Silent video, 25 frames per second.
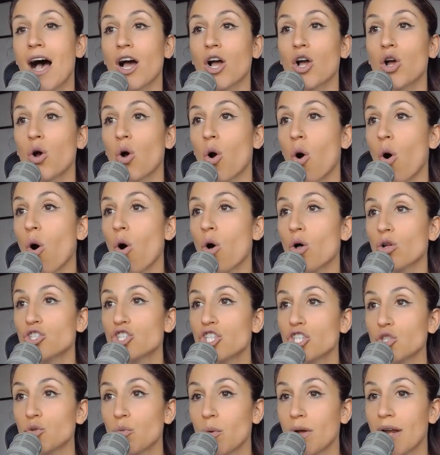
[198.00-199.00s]
goal,
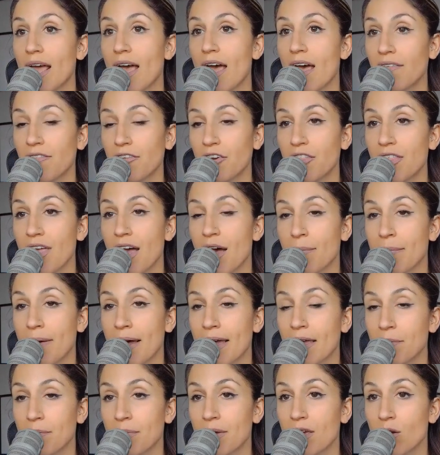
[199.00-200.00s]
just whatever that
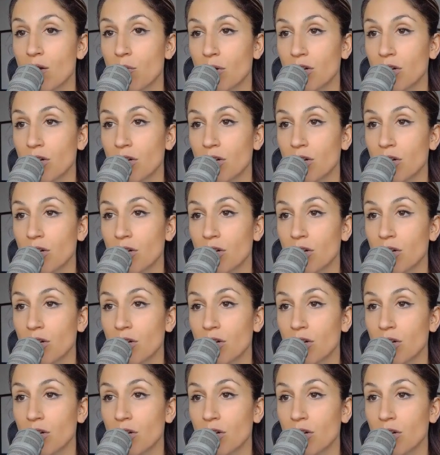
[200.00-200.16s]
might be.